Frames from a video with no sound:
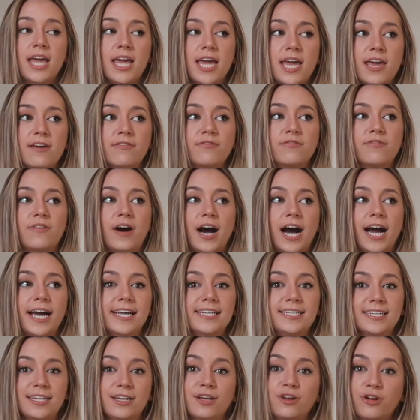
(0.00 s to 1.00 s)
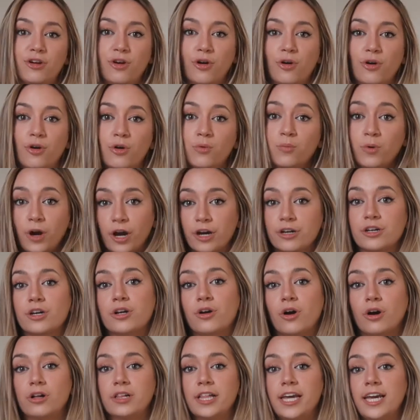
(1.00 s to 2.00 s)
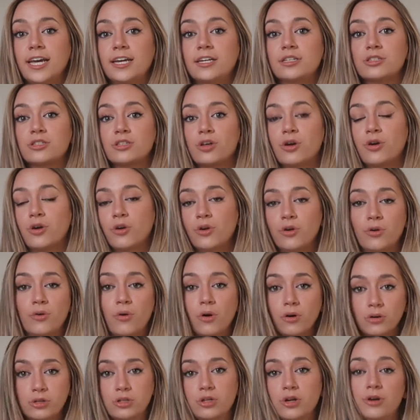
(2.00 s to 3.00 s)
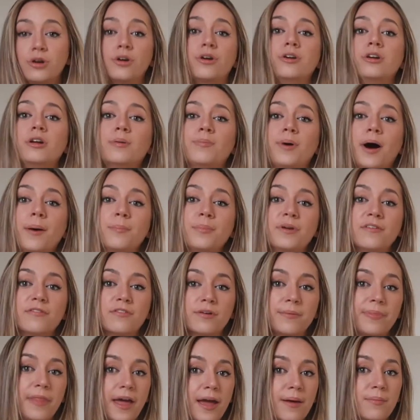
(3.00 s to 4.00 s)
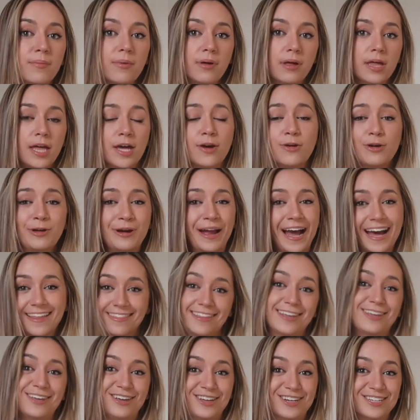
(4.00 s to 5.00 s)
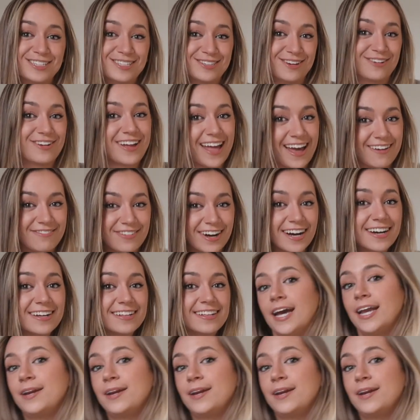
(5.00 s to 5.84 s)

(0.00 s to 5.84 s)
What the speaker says: if I didn't know work colleagues who also owned a puppy from them who had the cutest dog ever.